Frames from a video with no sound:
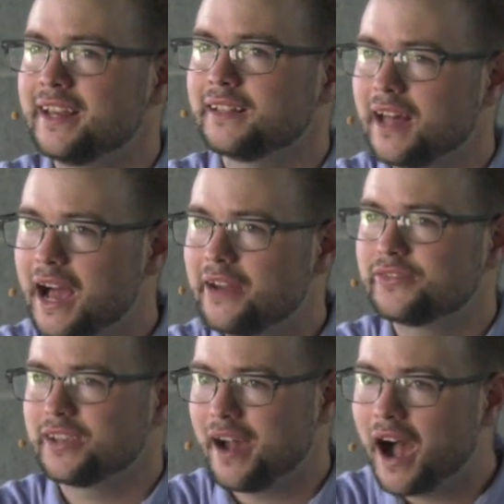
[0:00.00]
and
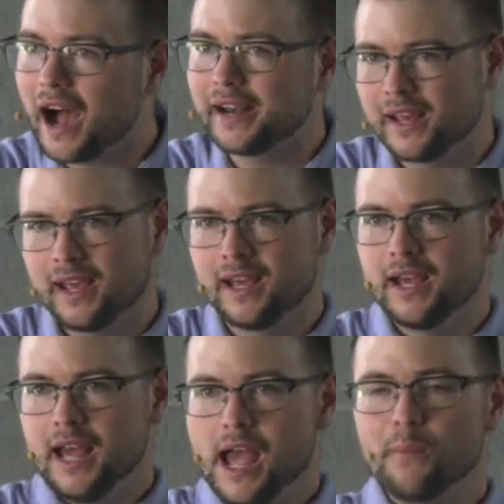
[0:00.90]
alive to God.
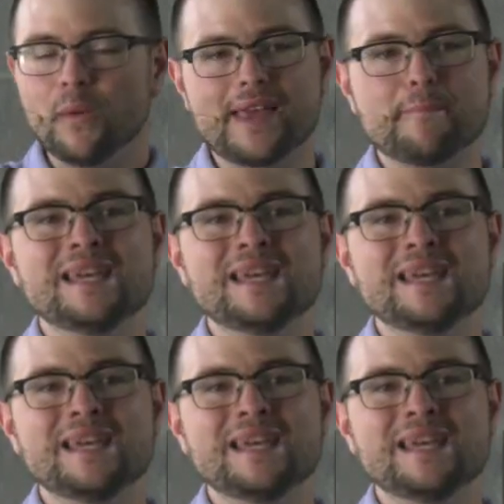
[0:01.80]
And what that